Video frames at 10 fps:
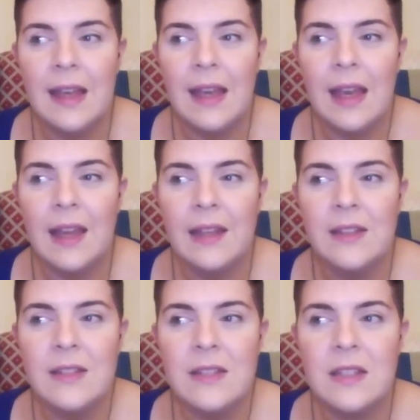
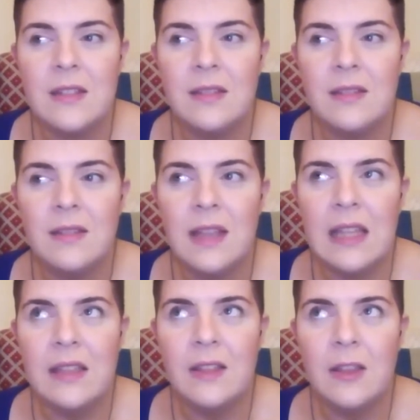And
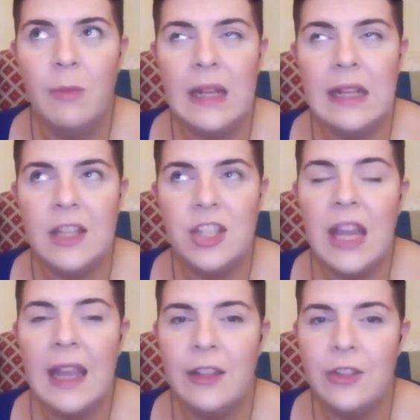it completely
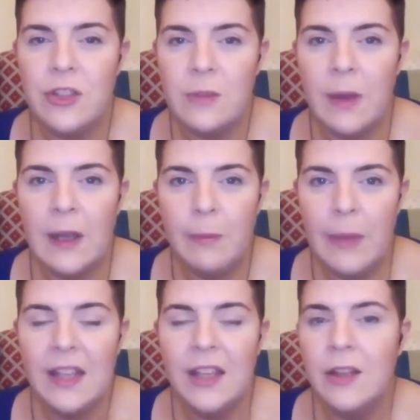changed my
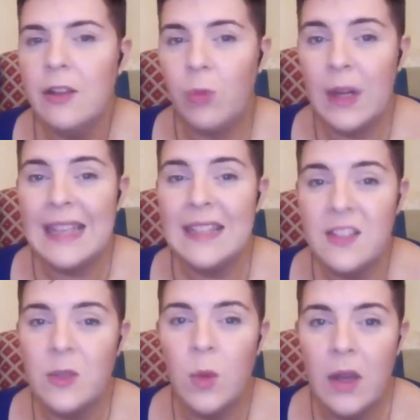opinion of what it
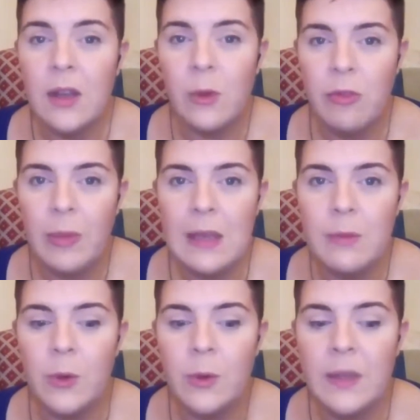is to work with
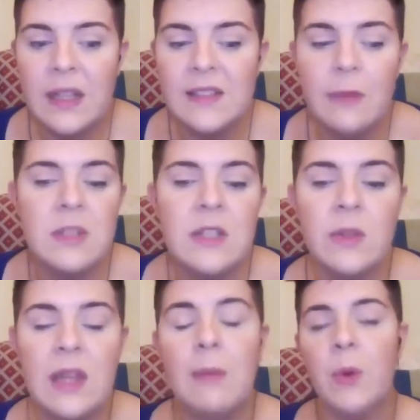people, because up until
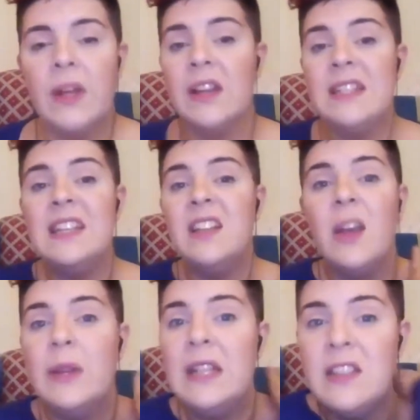that point I didn't
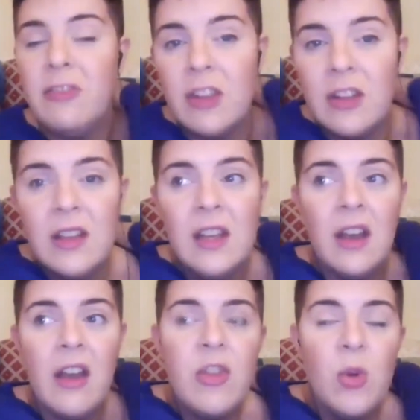know any different.
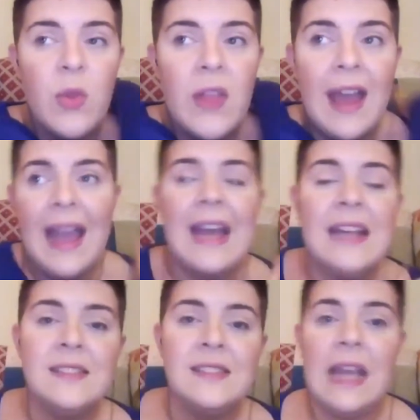I thought that
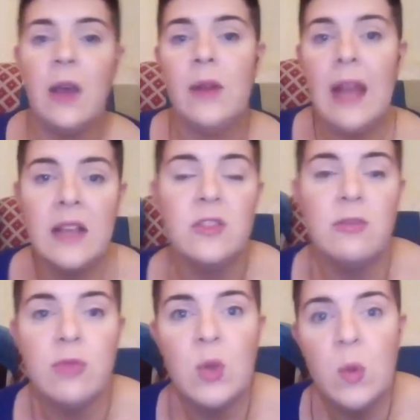hands down, as a
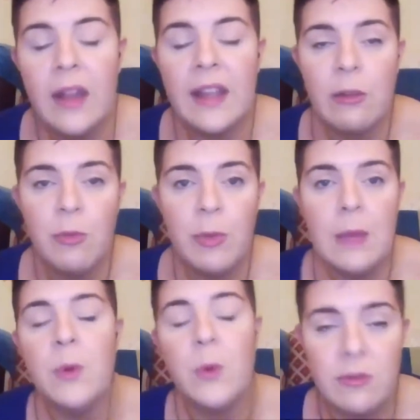rule, working with
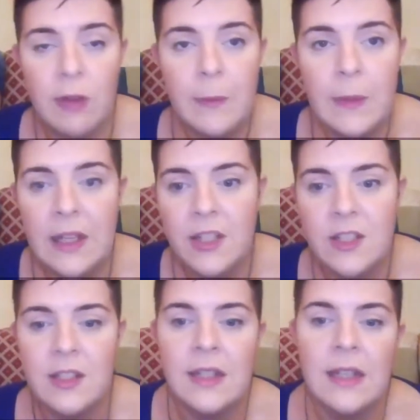people was rubbish.